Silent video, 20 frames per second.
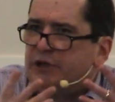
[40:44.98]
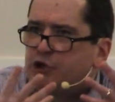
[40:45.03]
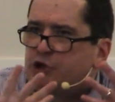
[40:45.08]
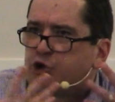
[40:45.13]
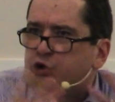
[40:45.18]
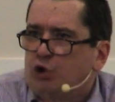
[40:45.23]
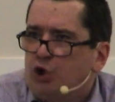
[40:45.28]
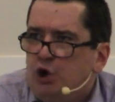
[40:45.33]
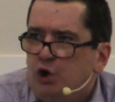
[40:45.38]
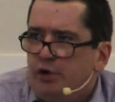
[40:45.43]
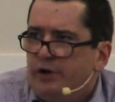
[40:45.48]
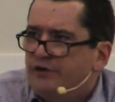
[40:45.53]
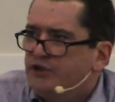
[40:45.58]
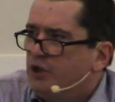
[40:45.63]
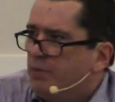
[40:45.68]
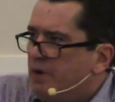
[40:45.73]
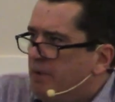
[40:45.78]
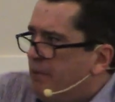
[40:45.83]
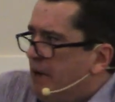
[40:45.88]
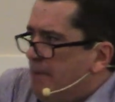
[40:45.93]
true if
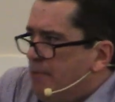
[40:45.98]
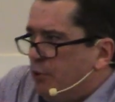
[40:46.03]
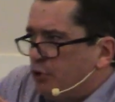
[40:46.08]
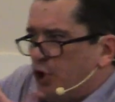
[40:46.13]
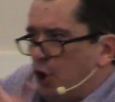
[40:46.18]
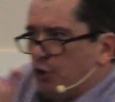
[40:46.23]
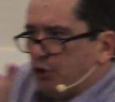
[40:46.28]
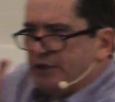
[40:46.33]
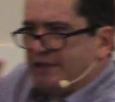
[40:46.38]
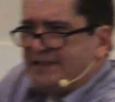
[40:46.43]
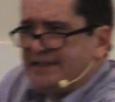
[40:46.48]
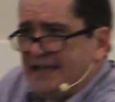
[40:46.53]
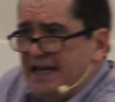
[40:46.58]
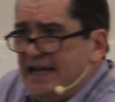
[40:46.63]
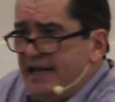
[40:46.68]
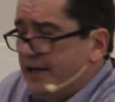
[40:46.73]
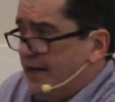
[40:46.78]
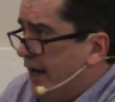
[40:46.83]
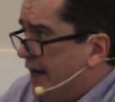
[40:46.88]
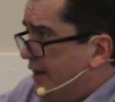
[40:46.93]
so many people don't see
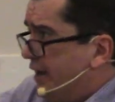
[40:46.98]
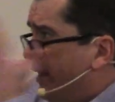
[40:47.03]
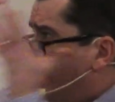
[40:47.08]
it and